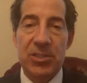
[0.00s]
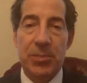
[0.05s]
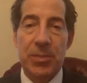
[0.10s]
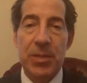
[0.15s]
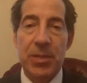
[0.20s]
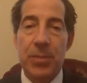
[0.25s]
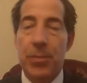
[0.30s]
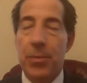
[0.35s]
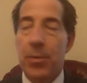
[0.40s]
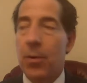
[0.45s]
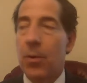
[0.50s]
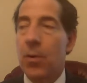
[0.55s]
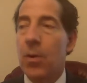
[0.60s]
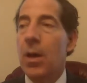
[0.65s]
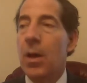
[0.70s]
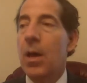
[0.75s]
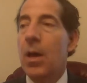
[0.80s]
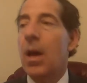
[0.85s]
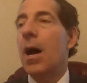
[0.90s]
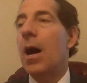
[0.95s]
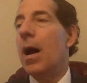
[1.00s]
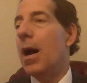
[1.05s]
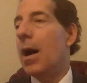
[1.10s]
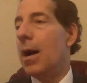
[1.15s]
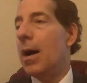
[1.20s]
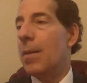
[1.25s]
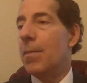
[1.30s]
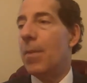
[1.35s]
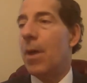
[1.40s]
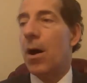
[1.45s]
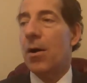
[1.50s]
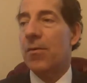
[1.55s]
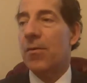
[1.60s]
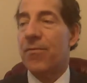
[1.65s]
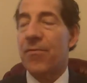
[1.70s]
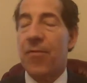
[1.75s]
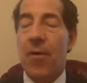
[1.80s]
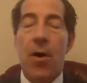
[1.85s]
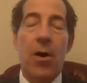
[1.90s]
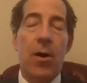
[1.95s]
People are
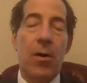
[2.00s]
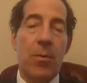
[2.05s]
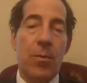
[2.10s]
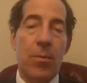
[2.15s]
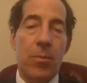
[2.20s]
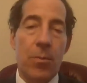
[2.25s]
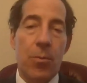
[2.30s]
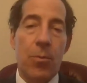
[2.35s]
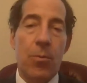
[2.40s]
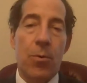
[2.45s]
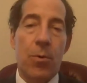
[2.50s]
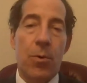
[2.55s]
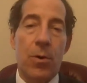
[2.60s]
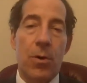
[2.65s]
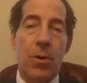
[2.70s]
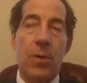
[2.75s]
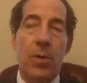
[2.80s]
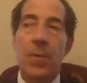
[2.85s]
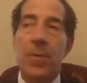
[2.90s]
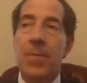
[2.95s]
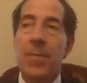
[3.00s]
far more